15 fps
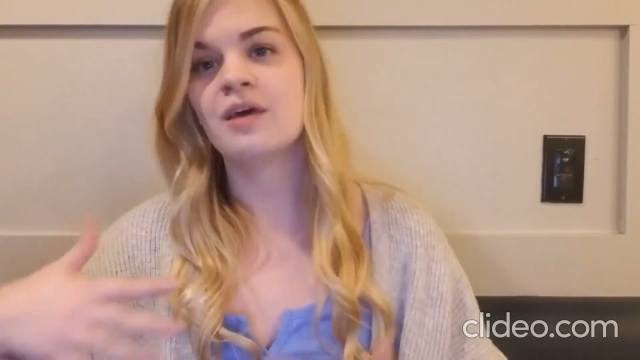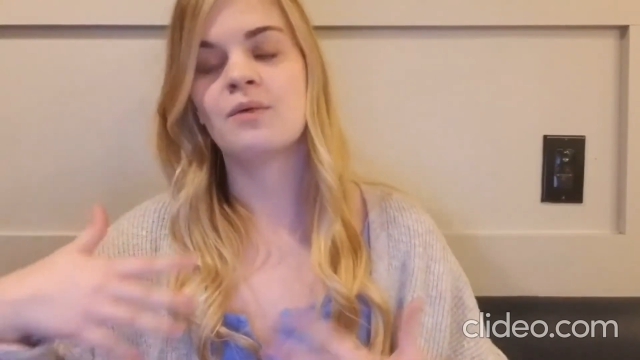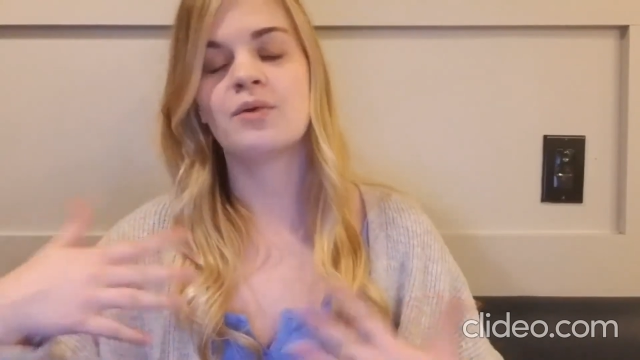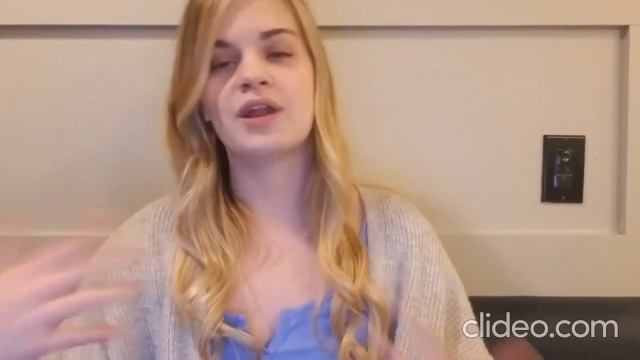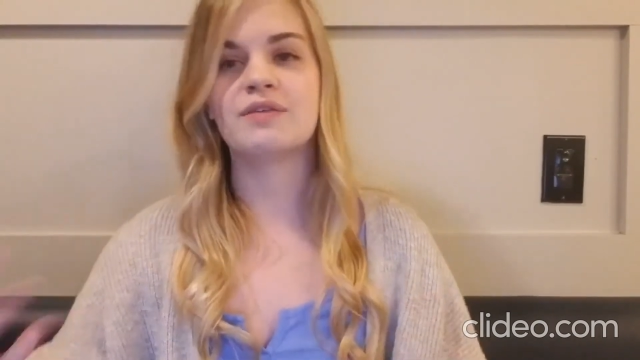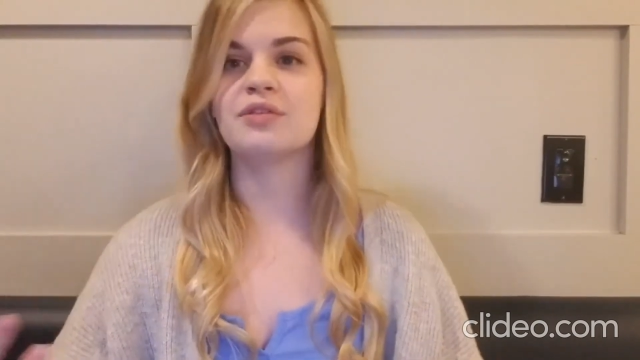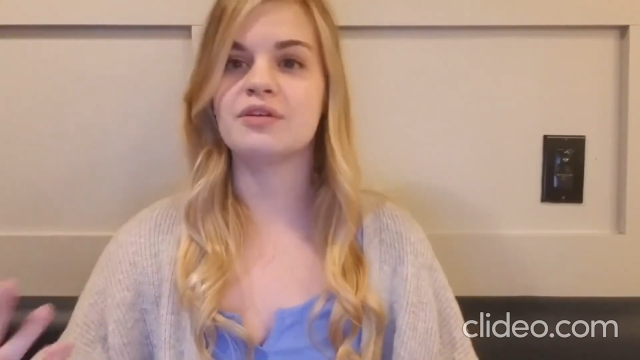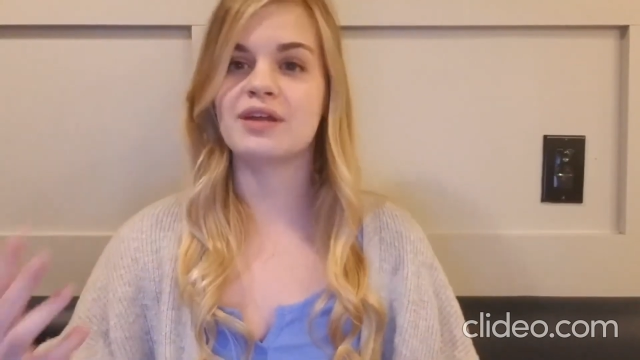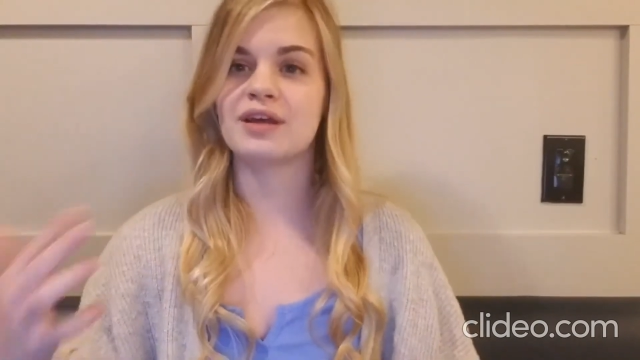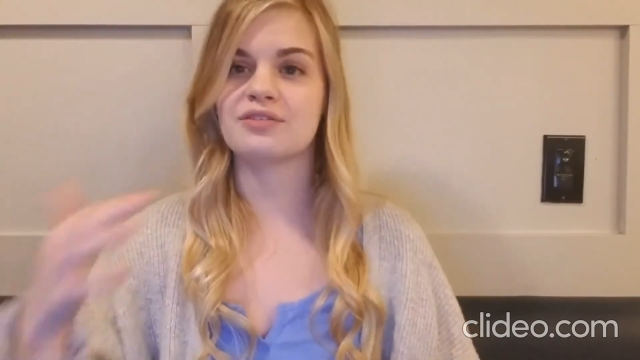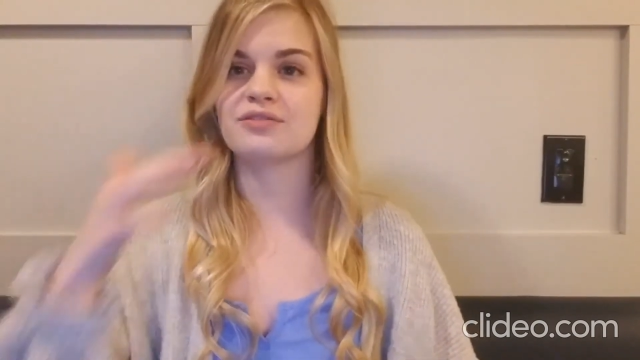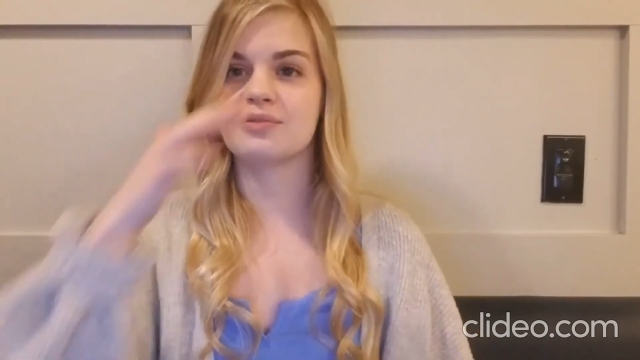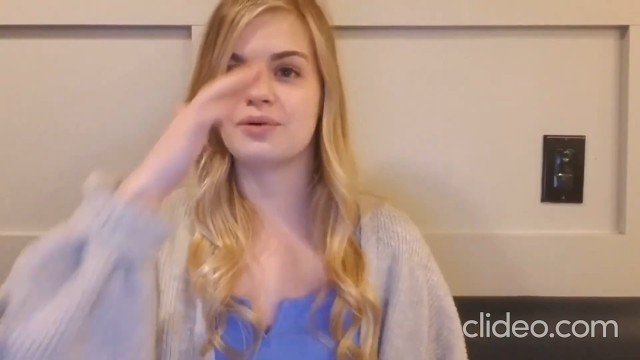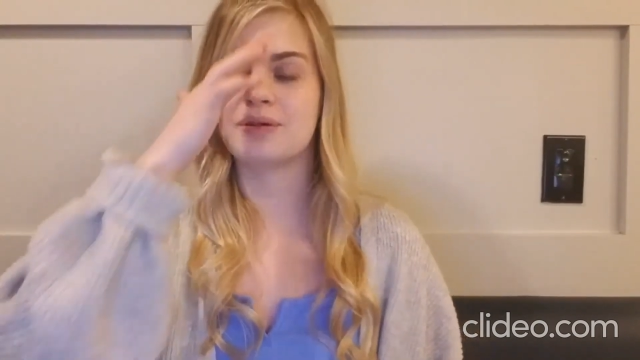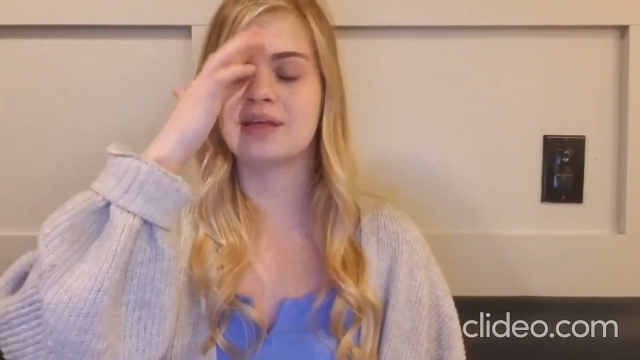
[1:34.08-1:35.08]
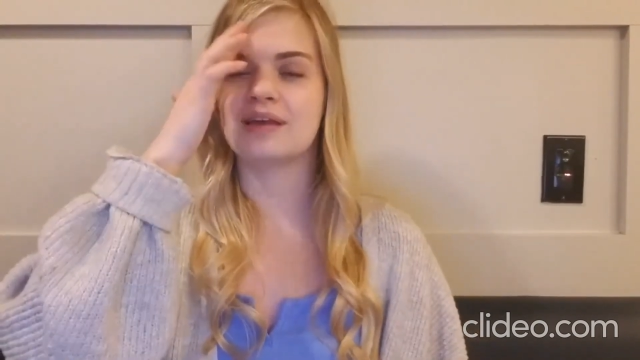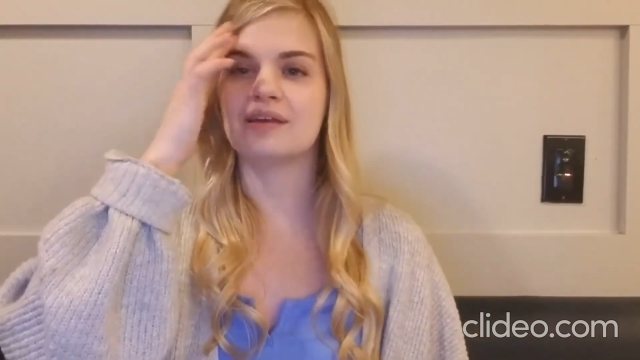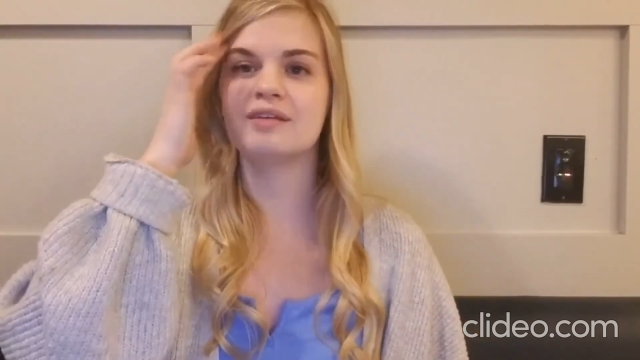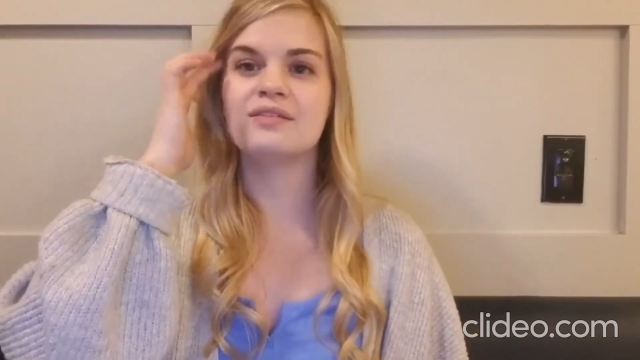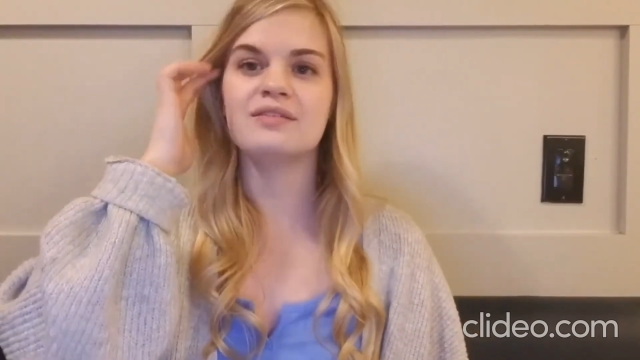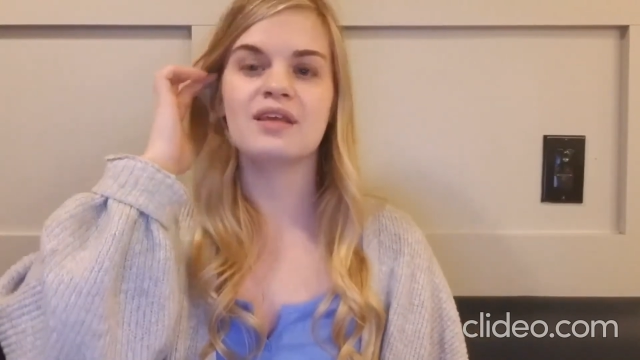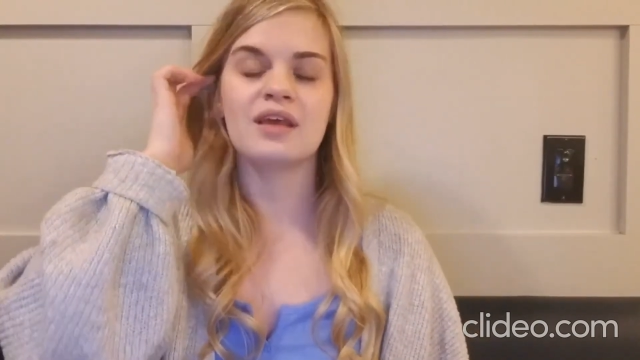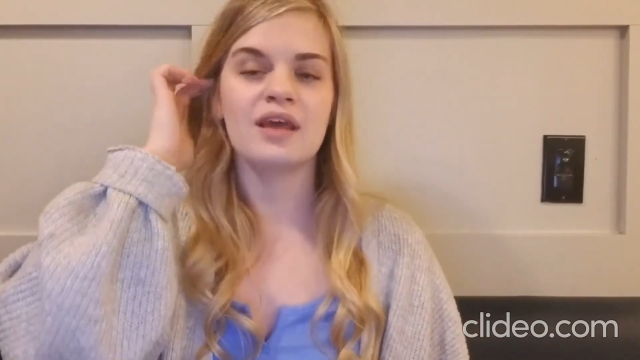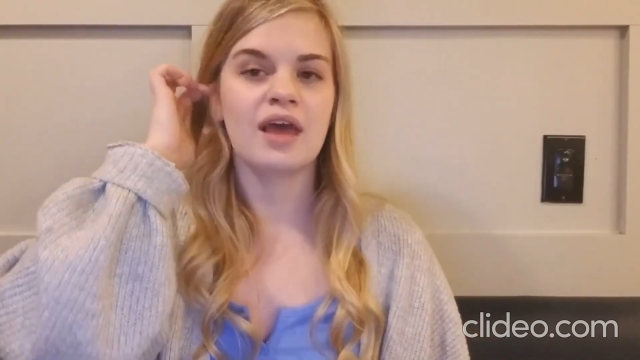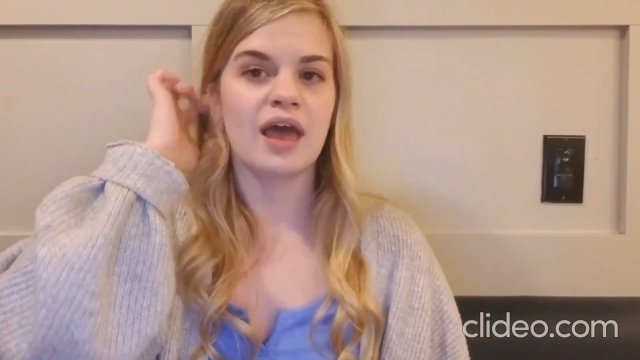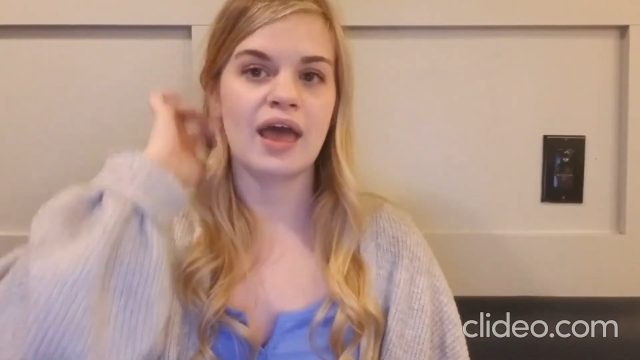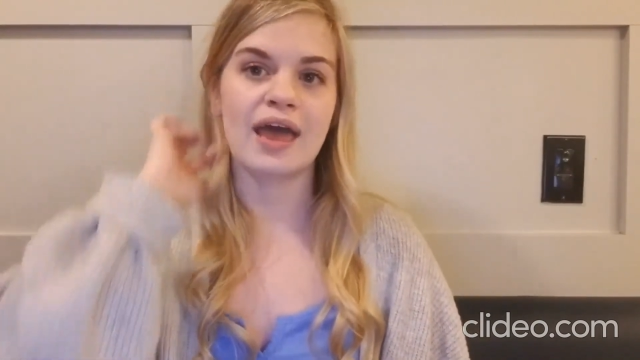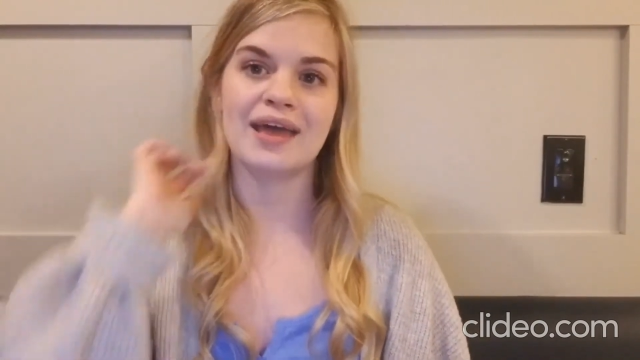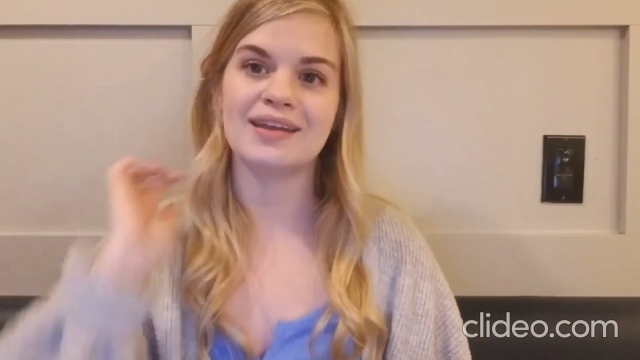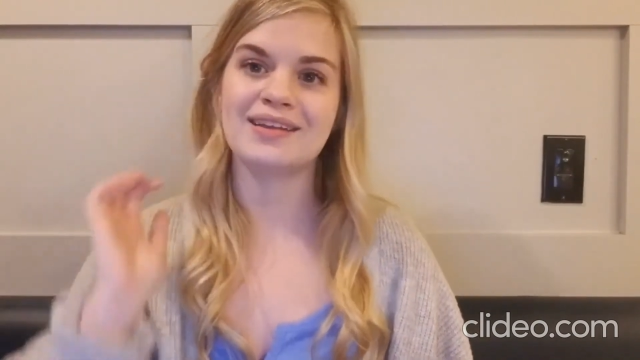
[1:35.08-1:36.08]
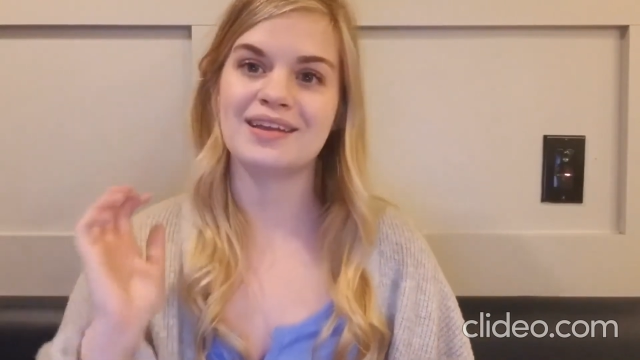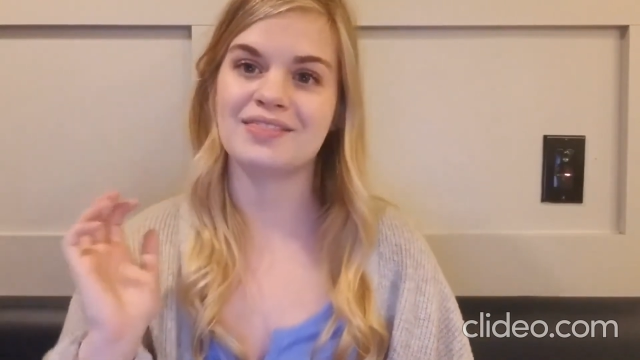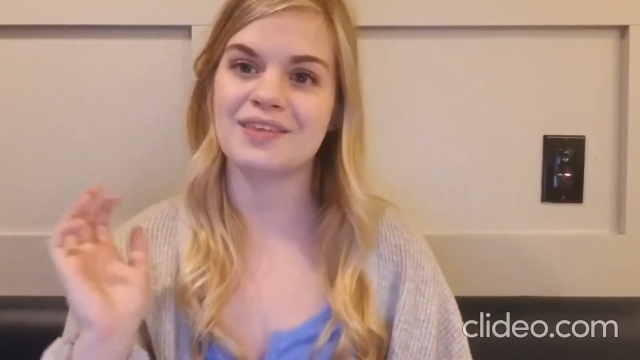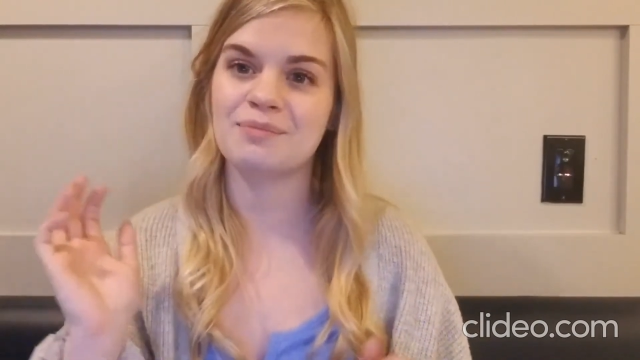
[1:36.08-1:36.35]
whatever their next role is, and get